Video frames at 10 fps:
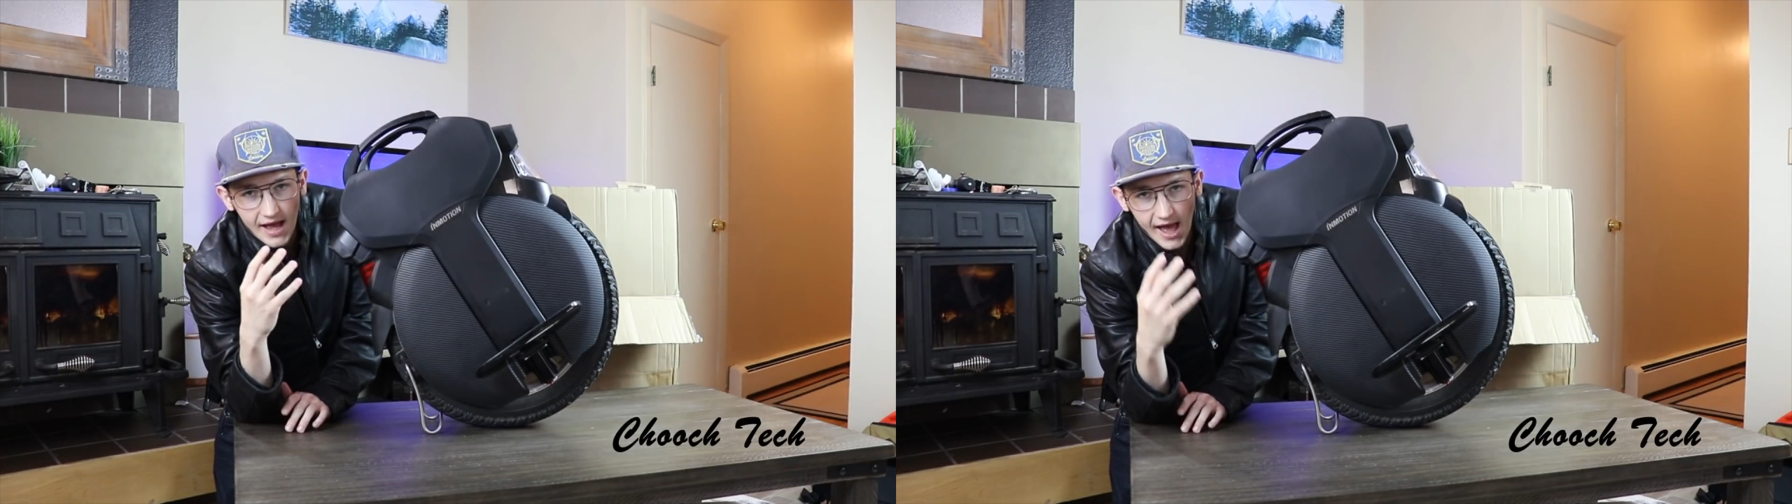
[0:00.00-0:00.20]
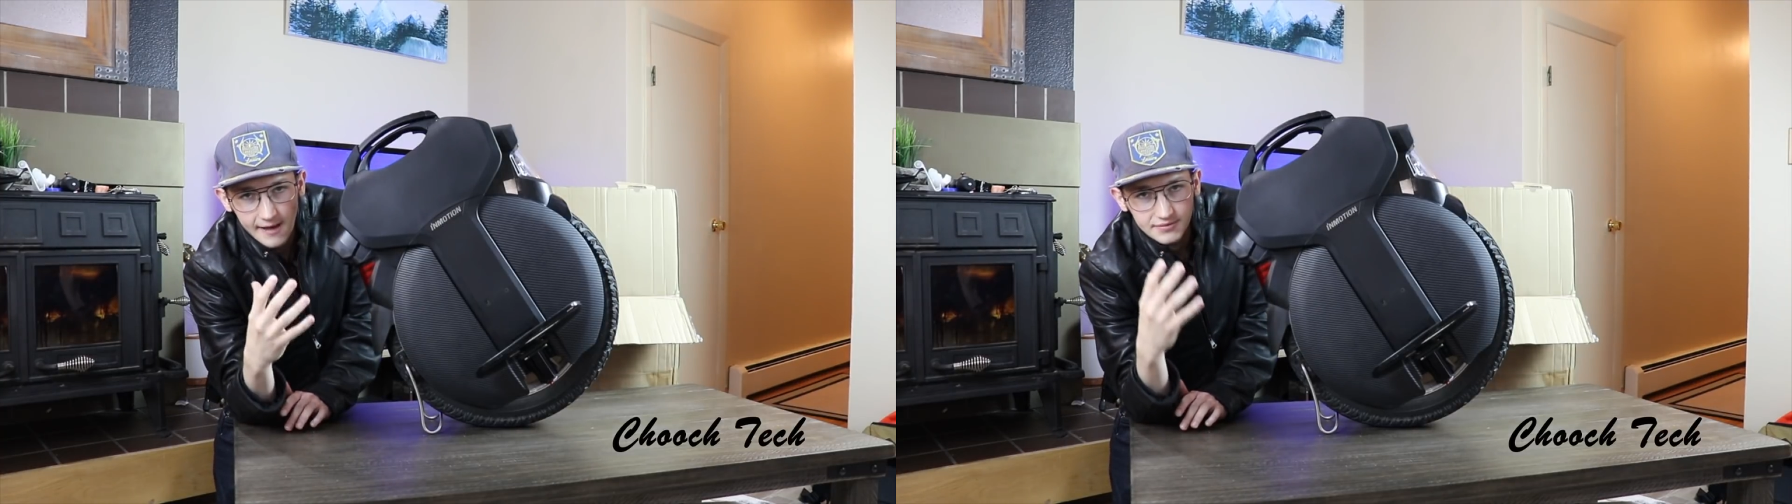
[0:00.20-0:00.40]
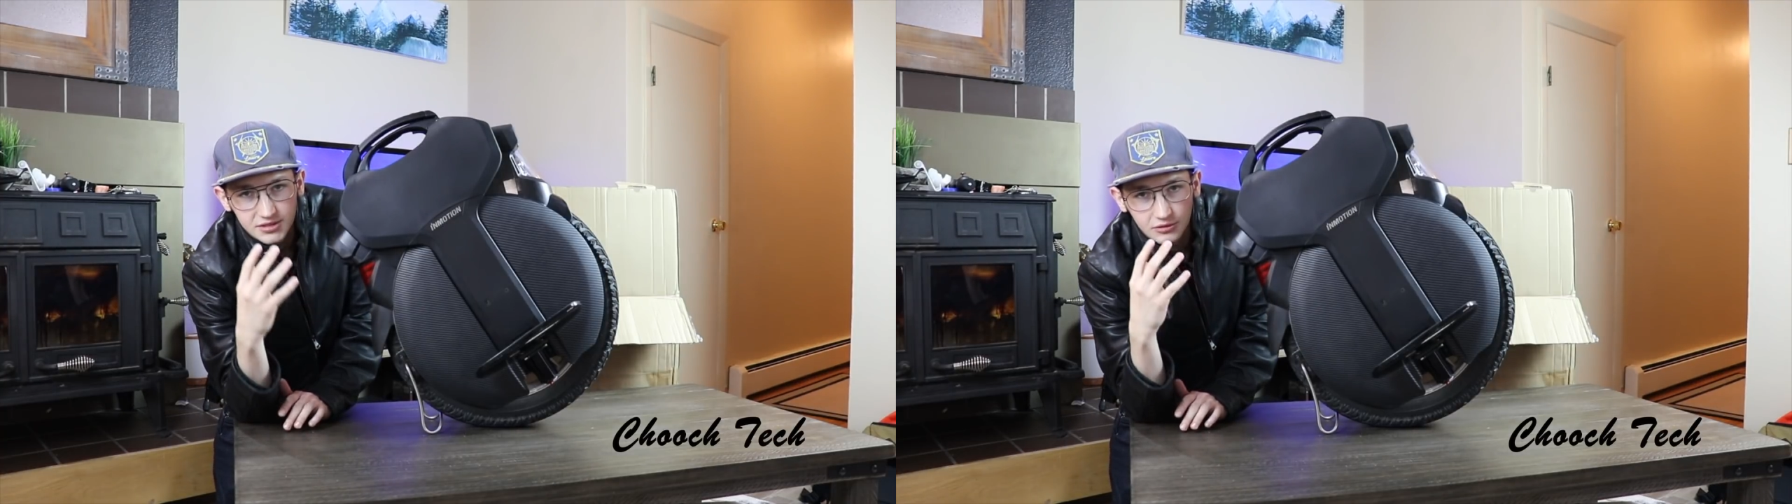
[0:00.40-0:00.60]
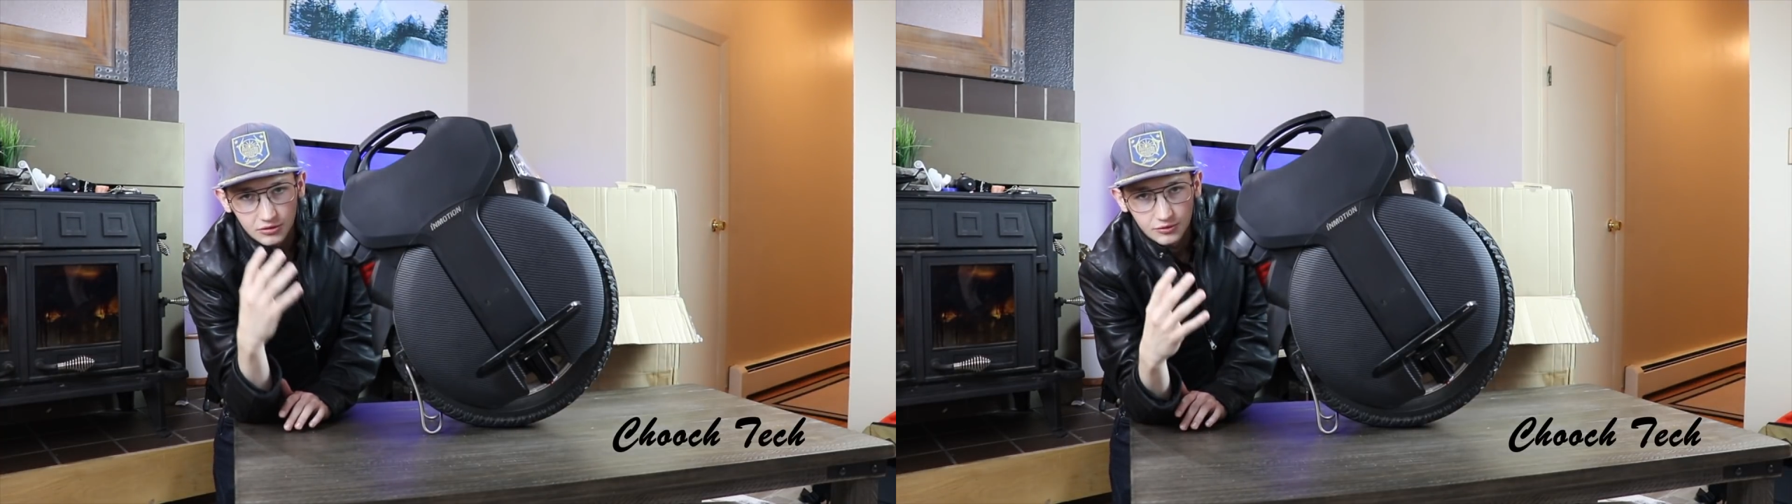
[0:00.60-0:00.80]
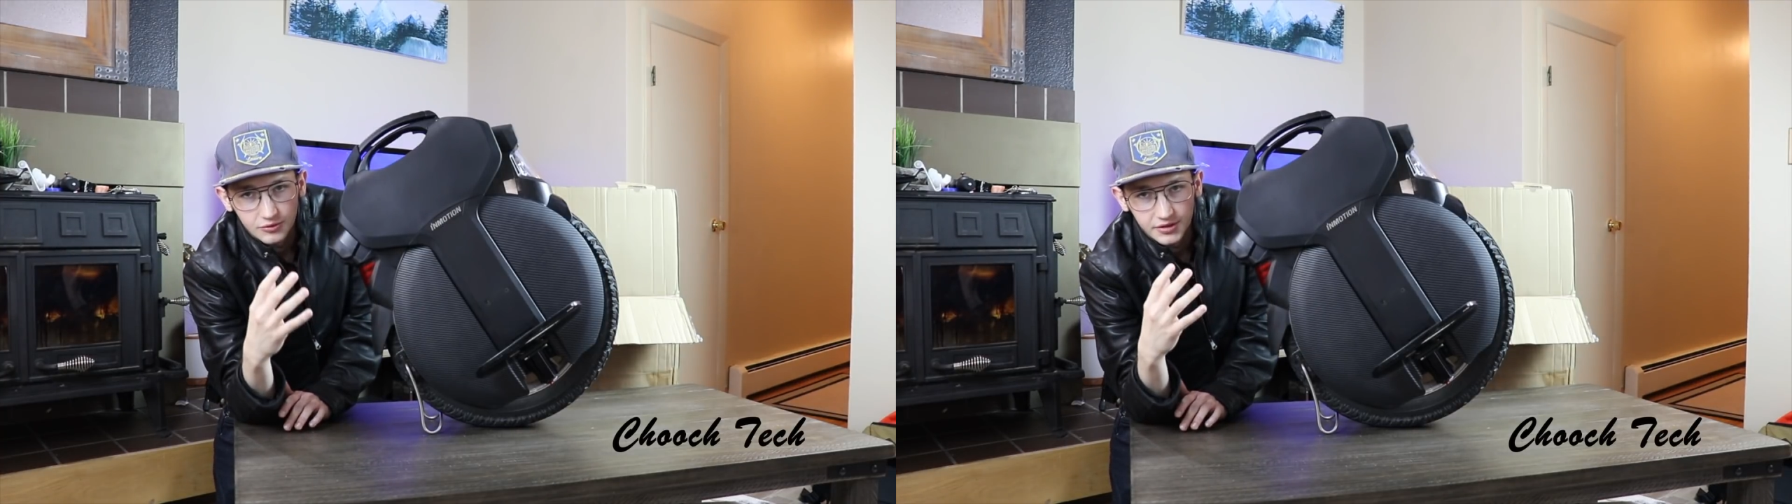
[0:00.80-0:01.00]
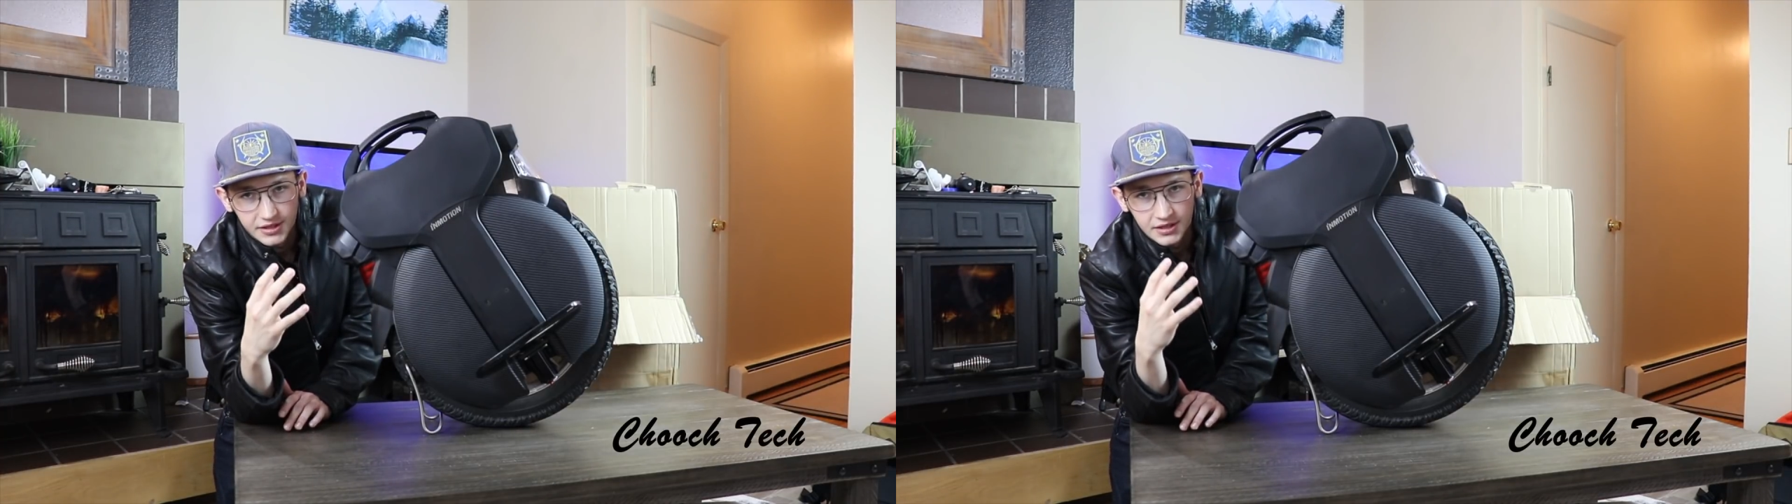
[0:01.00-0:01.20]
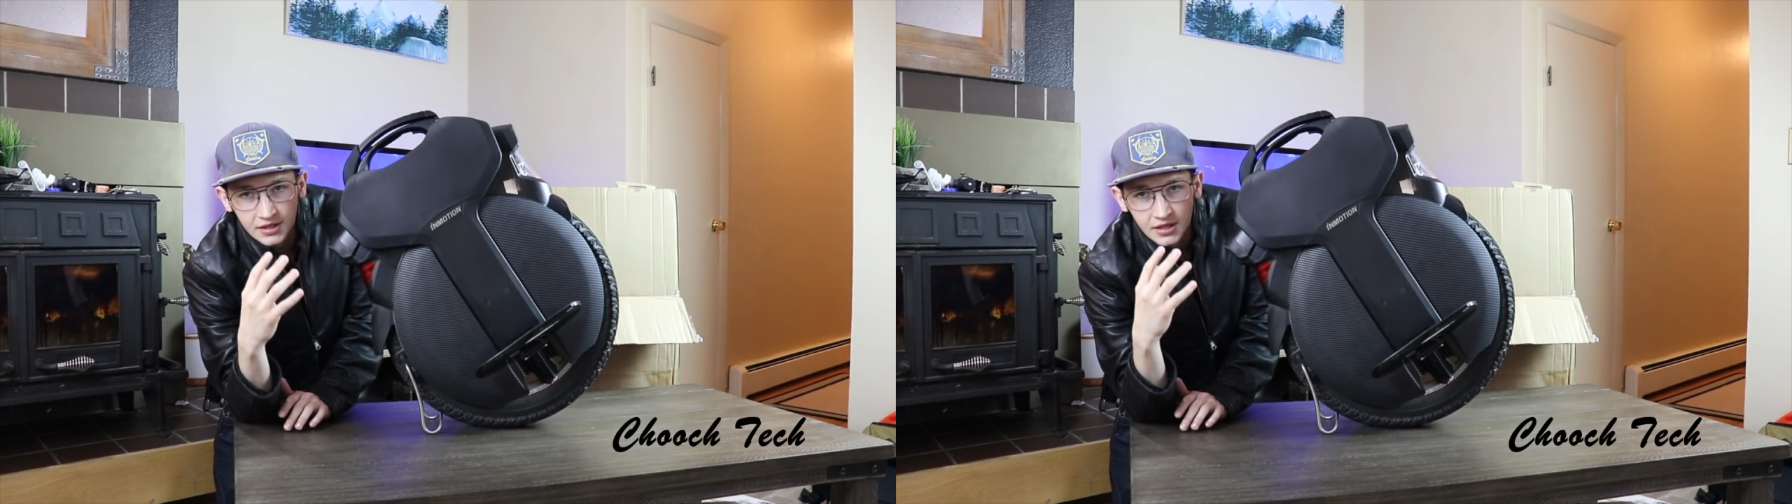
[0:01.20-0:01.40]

absolutely